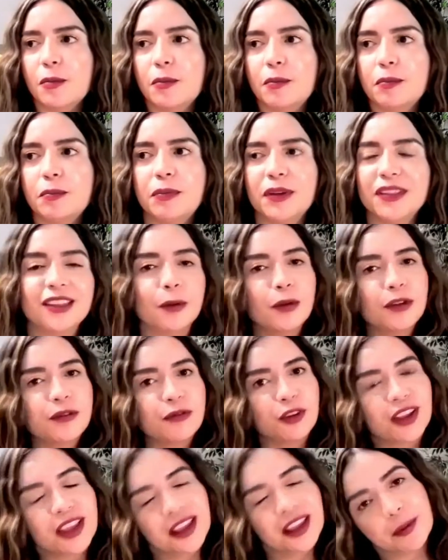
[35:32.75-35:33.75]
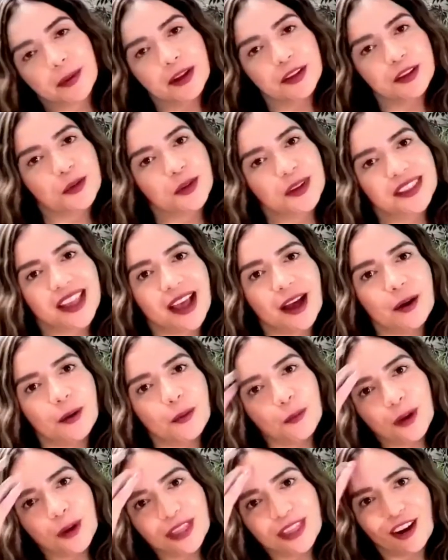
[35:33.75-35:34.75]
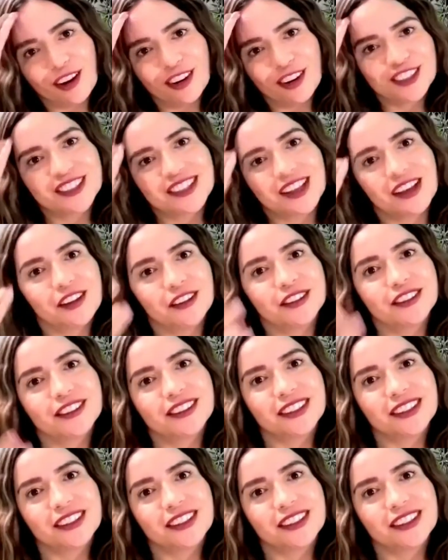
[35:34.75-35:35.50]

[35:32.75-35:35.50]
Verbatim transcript: but then we forget about doing that with ourselves